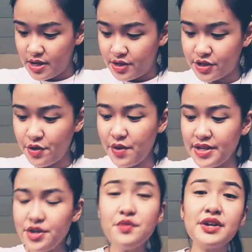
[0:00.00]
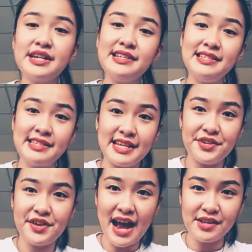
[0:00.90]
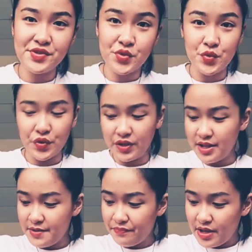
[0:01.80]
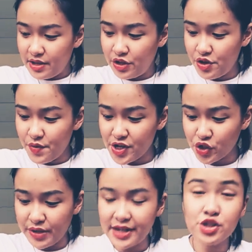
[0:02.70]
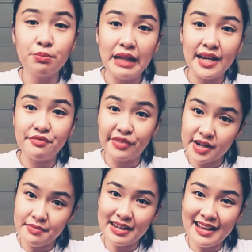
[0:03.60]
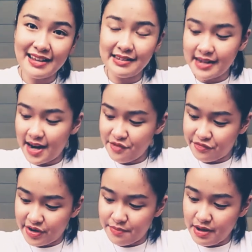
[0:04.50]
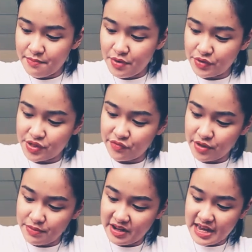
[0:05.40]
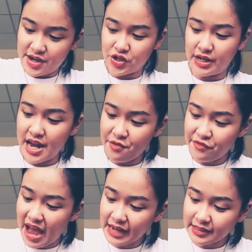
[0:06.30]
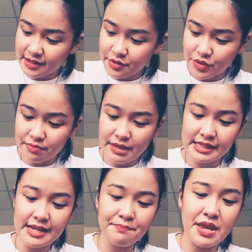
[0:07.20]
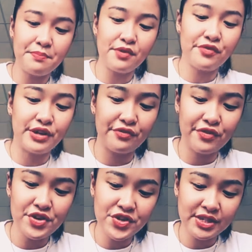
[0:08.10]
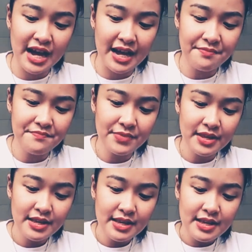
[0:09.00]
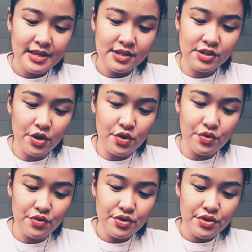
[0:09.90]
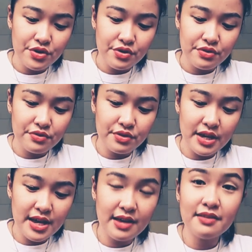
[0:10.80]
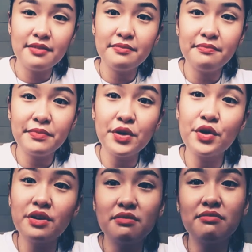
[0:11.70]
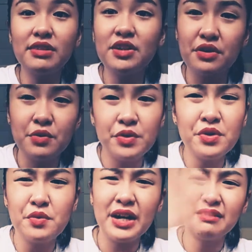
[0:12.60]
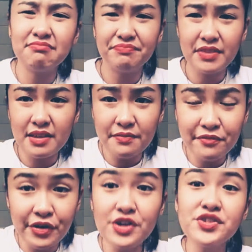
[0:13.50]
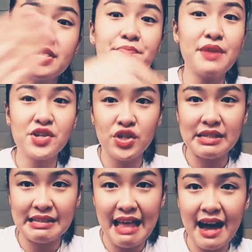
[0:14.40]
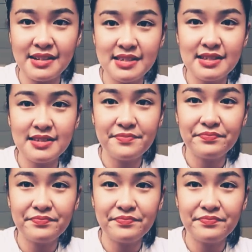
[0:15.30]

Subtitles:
So, when you were in senior high school, you were trained to blend verbal and nonverbal modes of communication. In fact, when meeting people for the first time, so you know what? First impressions last.